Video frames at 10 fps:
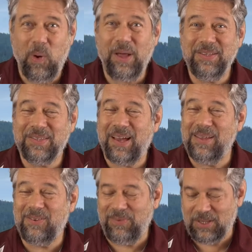one
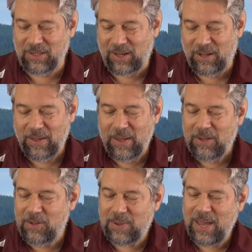size fits all.
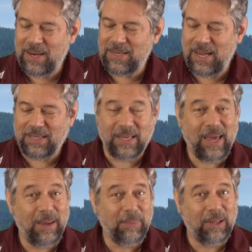You can't take the
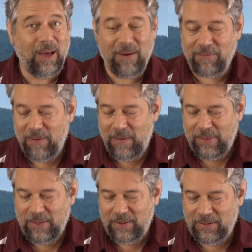cable off.
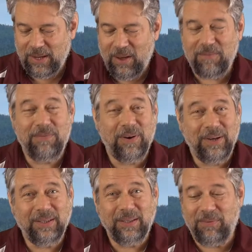There's
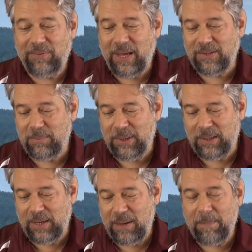very little
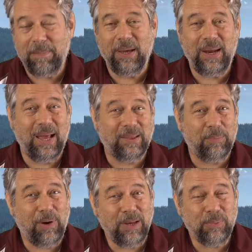flexibility, but at the
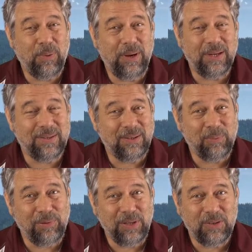price point, it's still
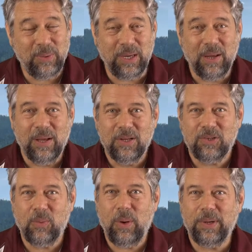pretty sweet.
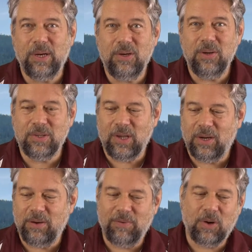So what we're going to do is I'm
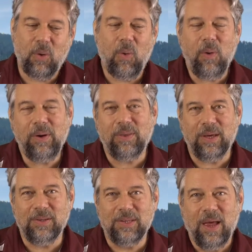going to record
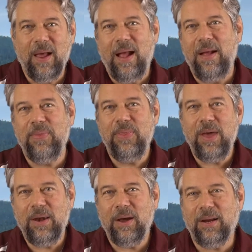this and
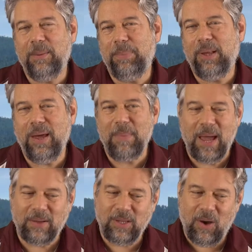then I'm going to play
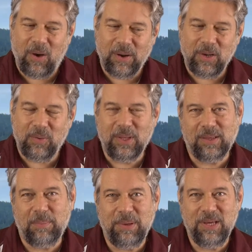back the audio that
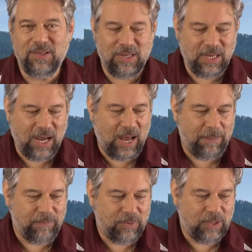the PC
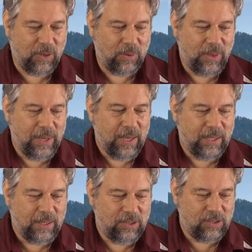got. So
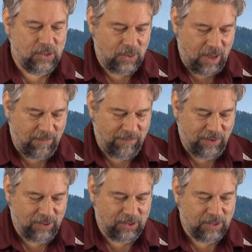let's do that
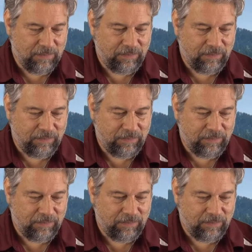first.